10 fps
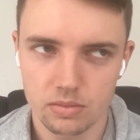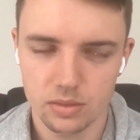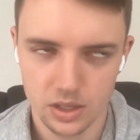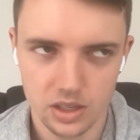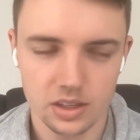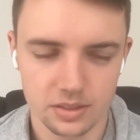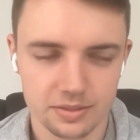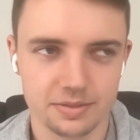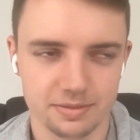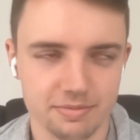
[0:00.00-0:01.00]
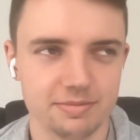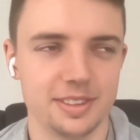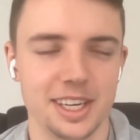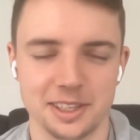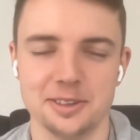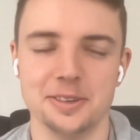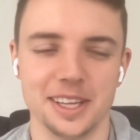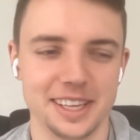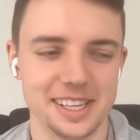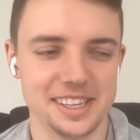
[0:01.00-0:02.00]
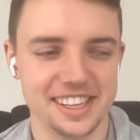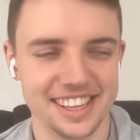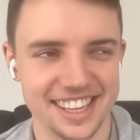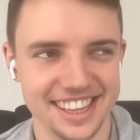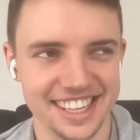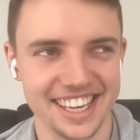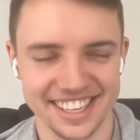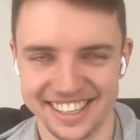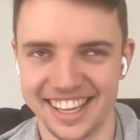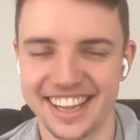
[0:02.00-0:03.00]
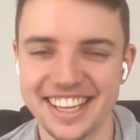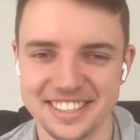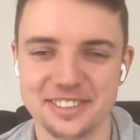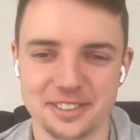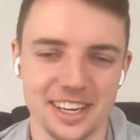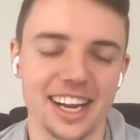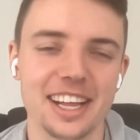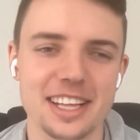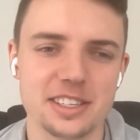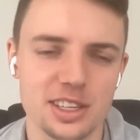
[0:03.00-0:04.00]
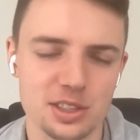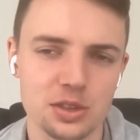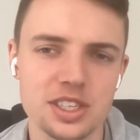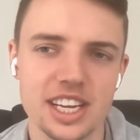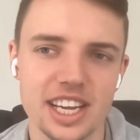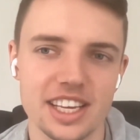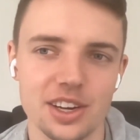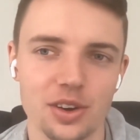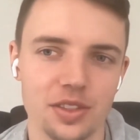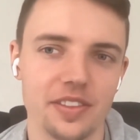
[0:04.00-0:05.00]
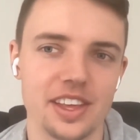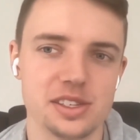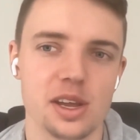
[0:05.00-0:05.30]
Yeah. Yeah, cool. Yeah, I think that's interesting. And it's good to hear that that there's